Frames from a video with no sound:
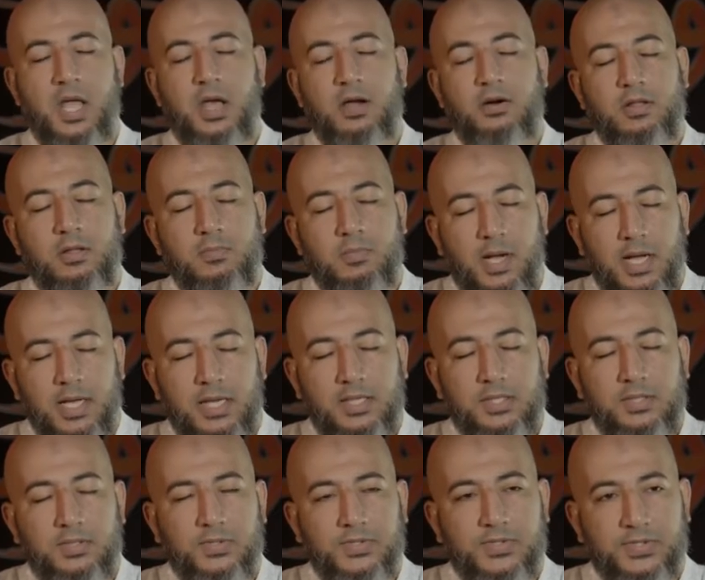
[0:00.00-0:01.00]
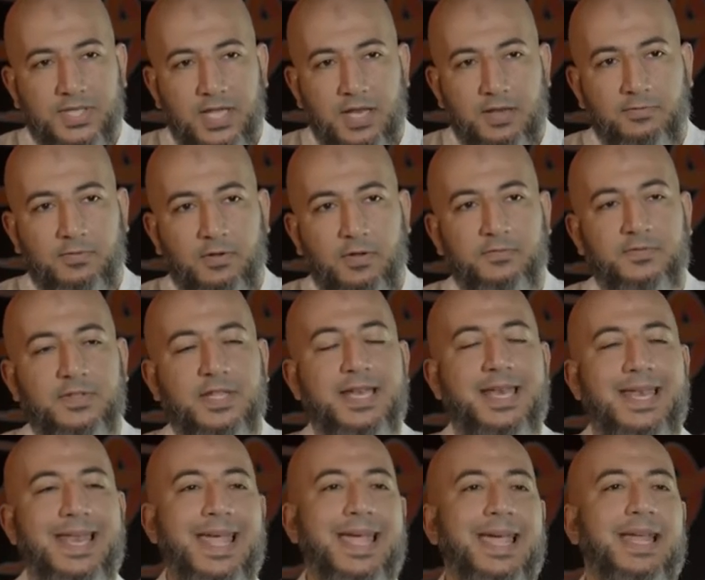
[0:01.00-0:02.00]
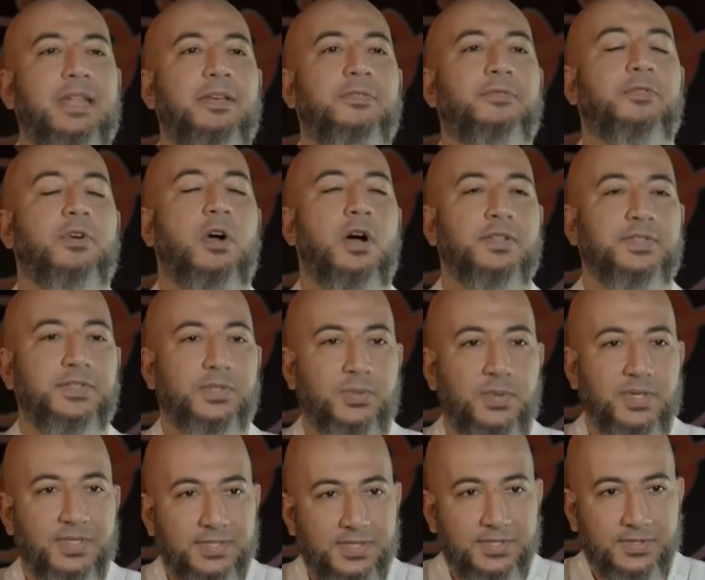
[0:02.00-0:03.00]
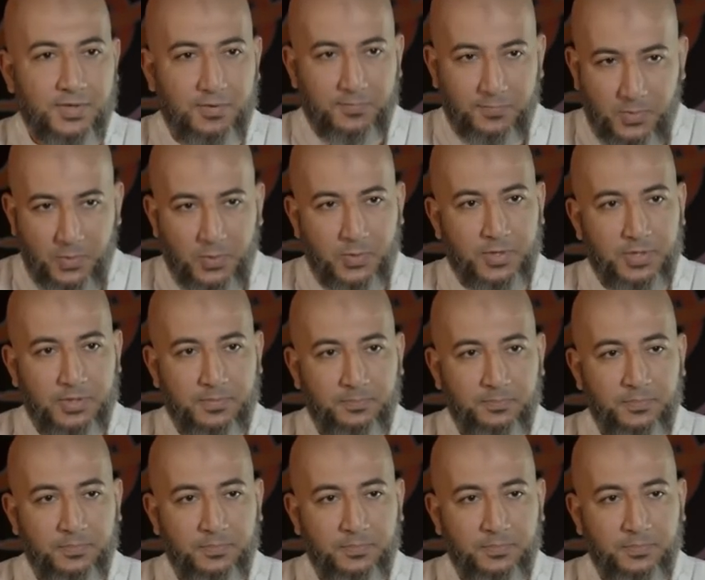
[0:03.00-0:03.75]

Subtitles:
Remind yourself of the negative consequences of porn.